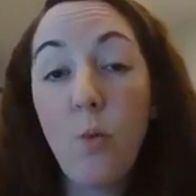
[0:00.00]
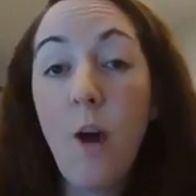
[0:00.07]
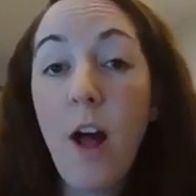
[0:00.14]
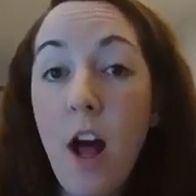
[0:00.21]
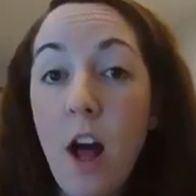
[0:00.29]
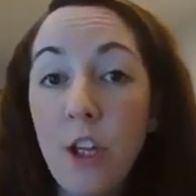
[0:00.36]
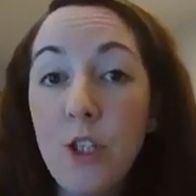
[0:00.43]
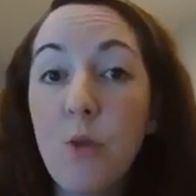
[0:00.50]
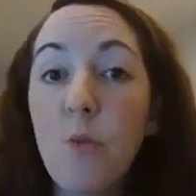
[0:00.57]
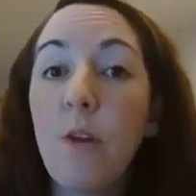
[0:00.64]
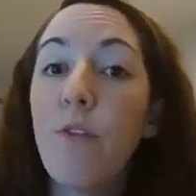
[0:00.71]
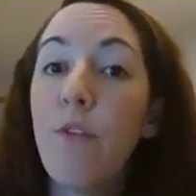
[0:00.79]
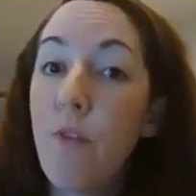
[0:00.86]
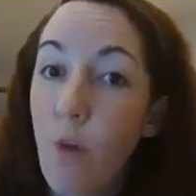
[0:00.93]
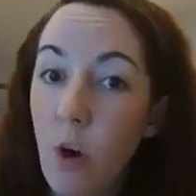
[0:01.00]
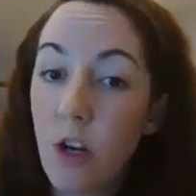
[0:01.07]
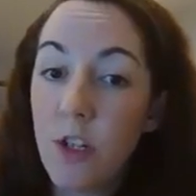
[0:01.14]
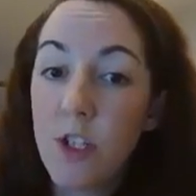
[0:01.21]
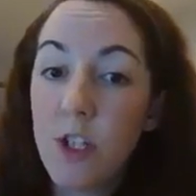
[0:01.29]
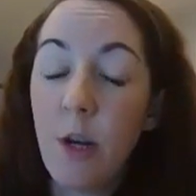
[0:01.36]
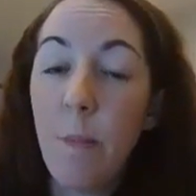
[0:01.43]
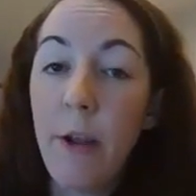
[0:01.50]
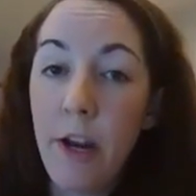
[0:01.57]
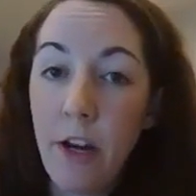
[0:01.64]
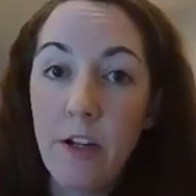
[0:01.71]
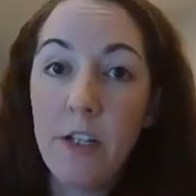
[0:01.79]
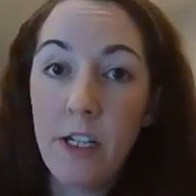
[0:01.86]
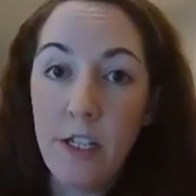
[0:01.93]
well to enforce your
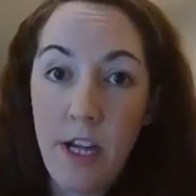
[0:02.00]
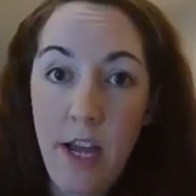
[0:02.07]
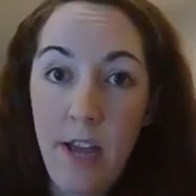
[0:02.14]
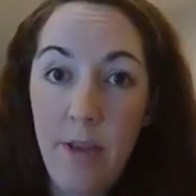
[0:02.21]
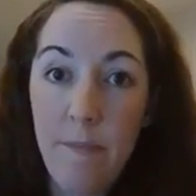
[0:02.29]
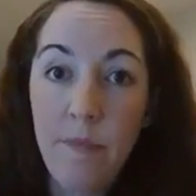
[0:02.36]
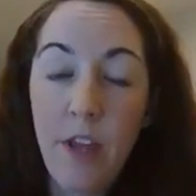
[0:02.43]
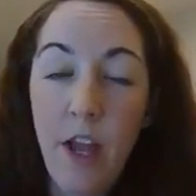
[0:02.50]
parenting time,